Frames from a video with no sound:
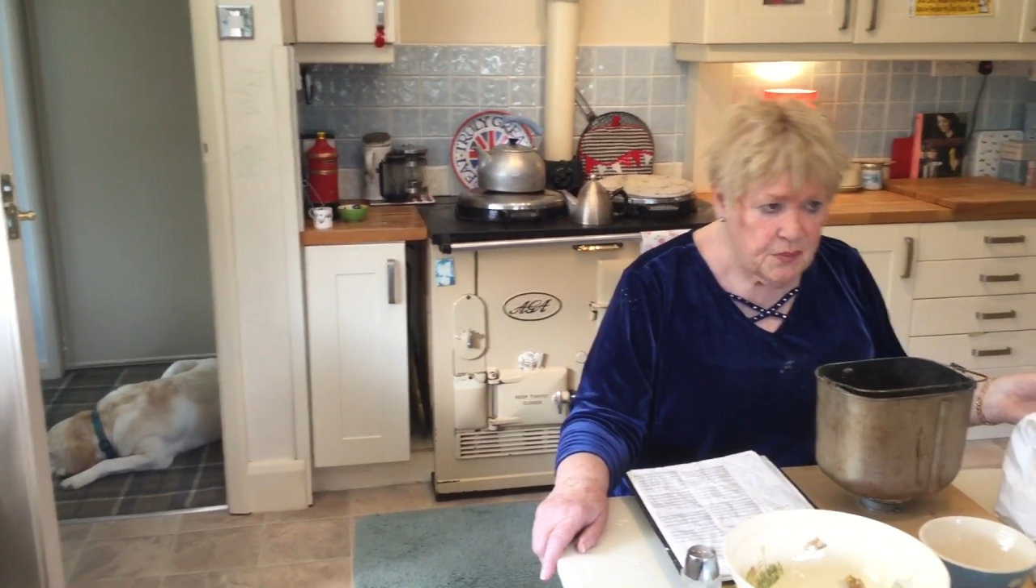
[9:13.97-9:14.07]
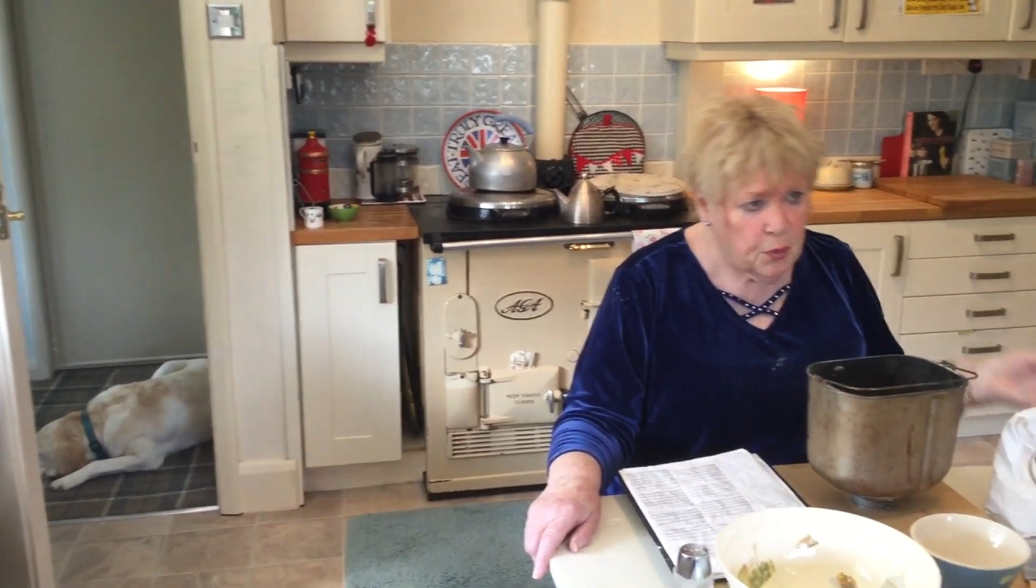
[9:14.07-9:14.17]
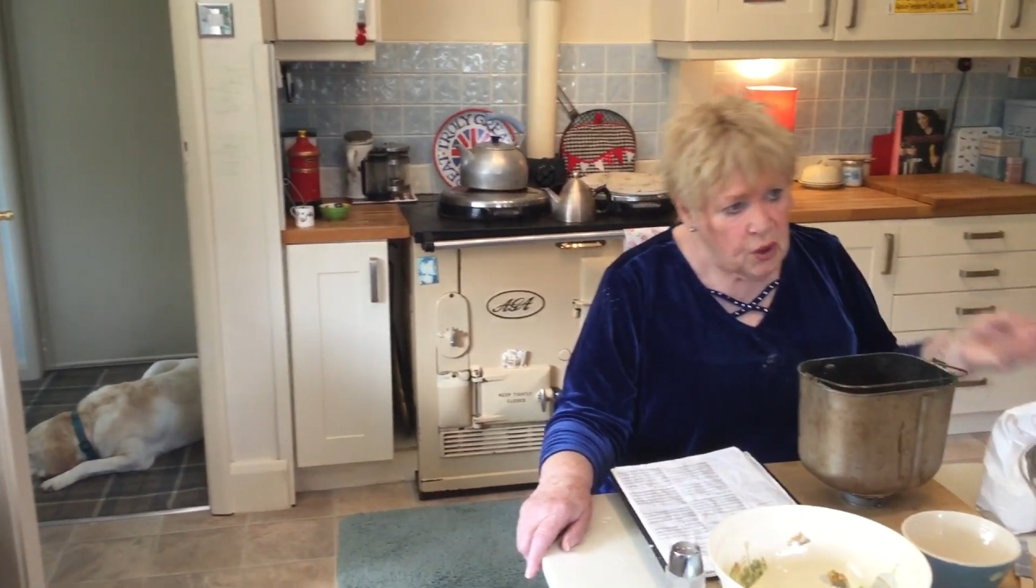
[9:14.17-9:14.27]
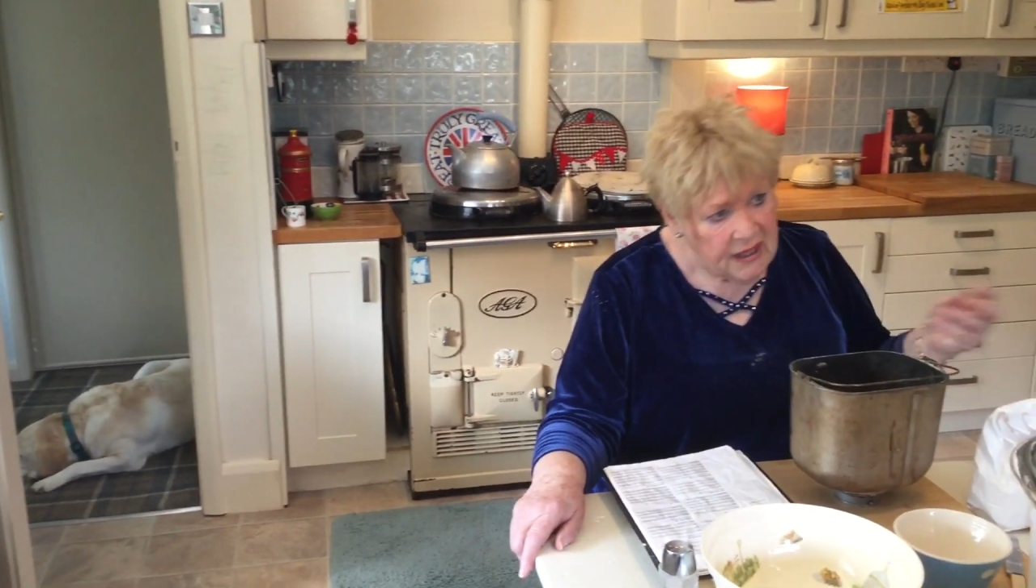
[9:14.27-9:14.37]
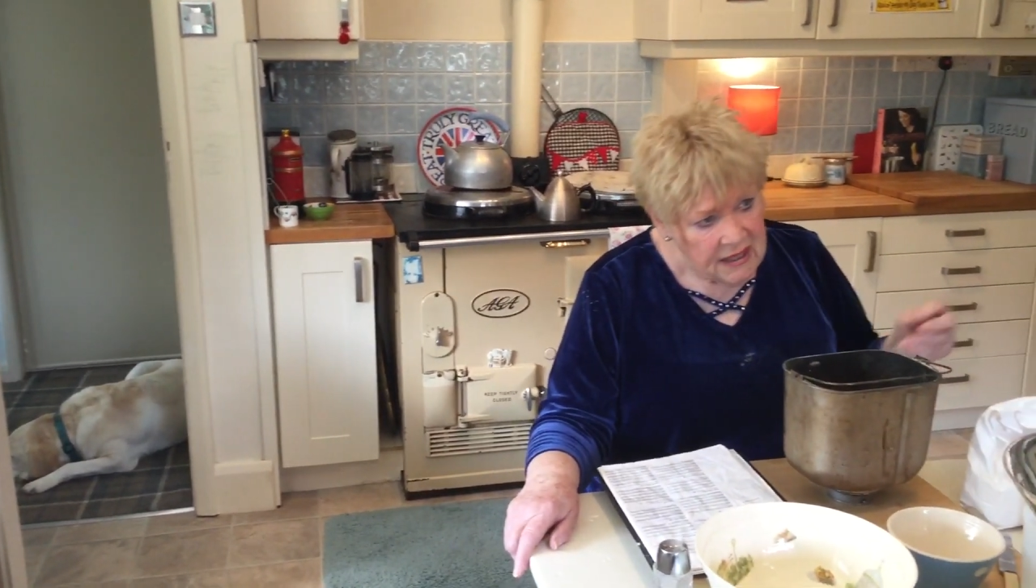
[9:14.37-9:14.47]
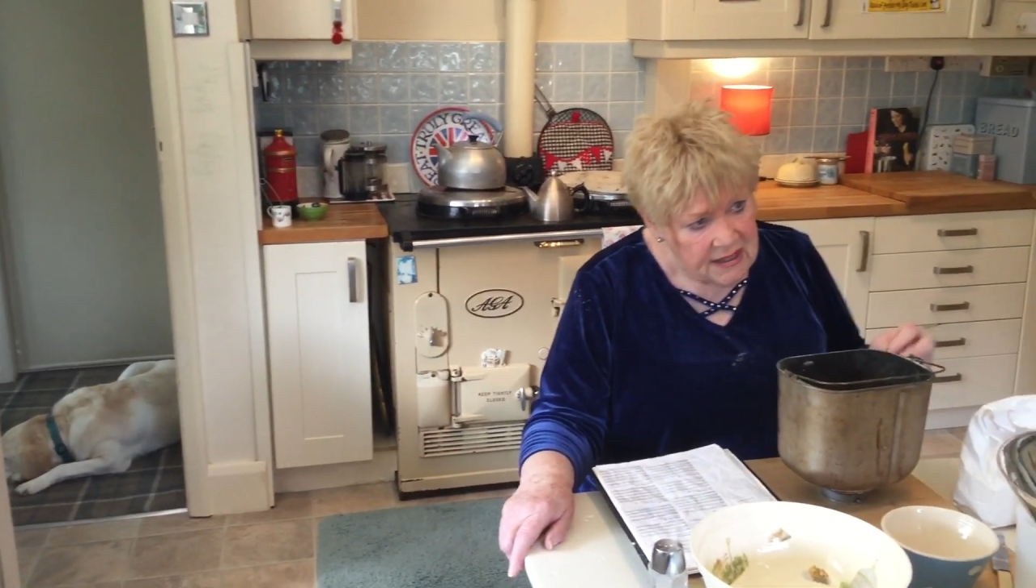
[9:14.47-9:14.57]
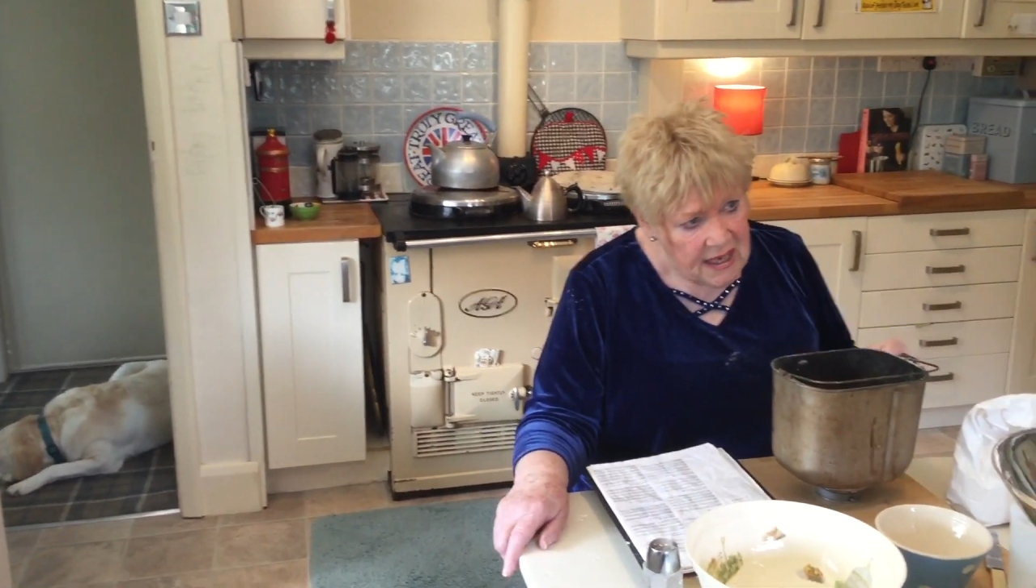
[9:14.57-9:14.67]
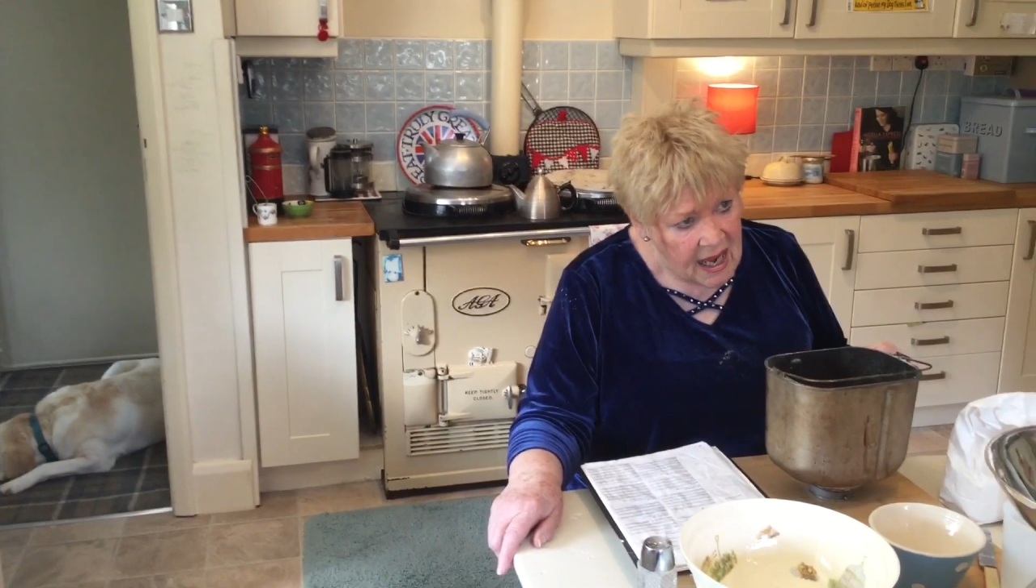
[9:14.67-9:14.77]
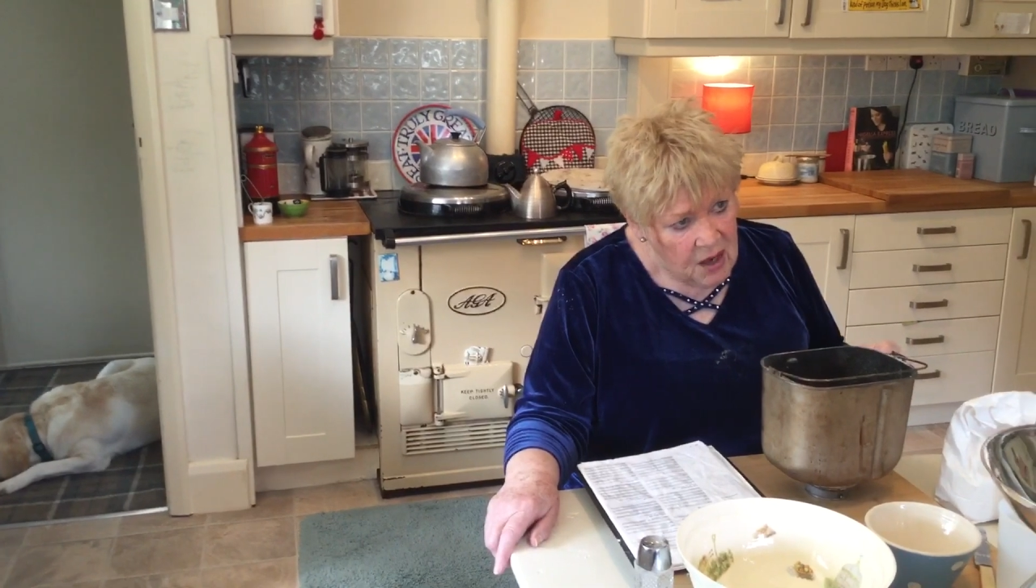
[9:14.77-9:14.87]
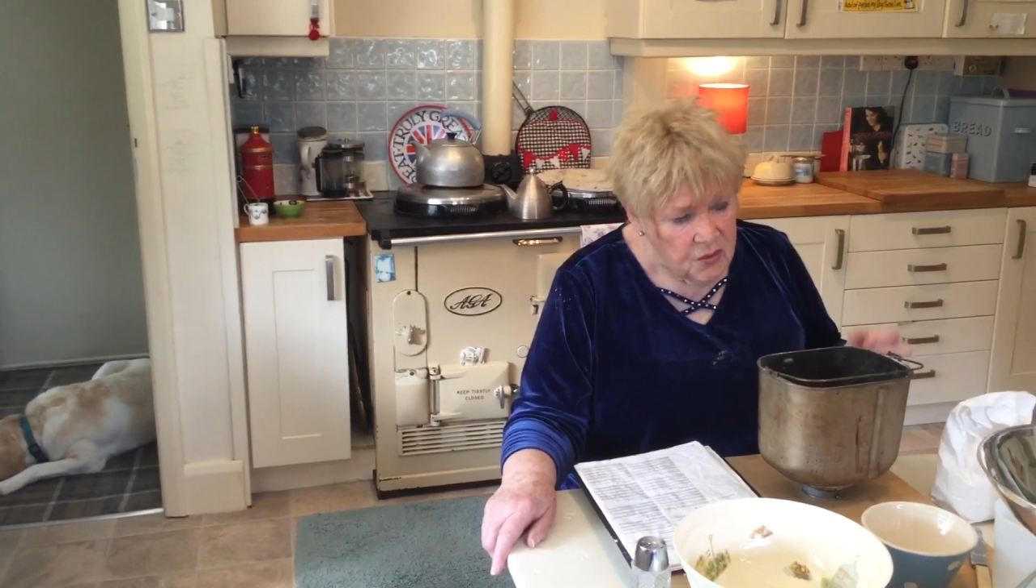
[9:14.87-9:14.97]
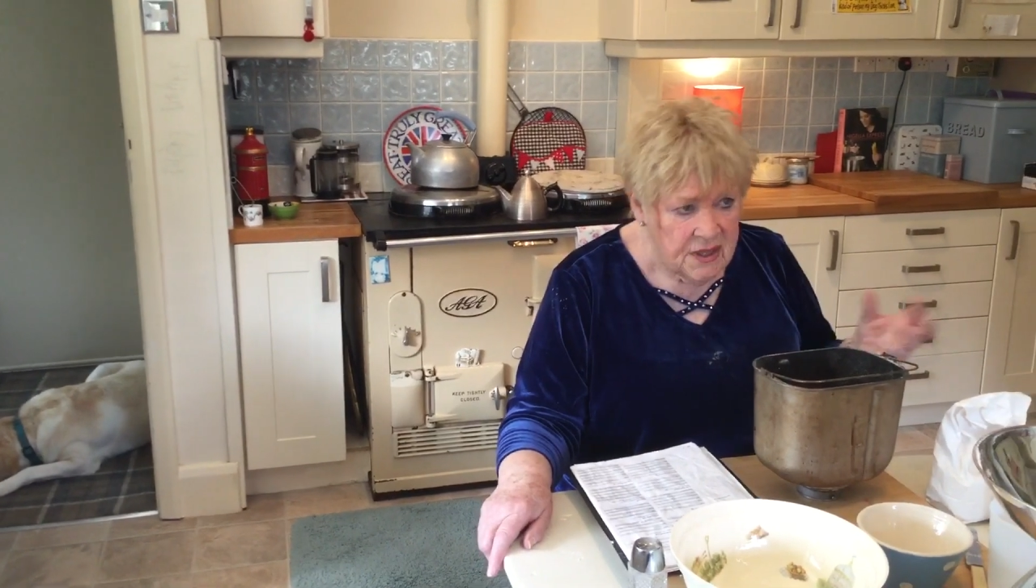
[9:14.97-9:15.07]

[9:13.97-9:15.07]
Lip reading: pulling it out,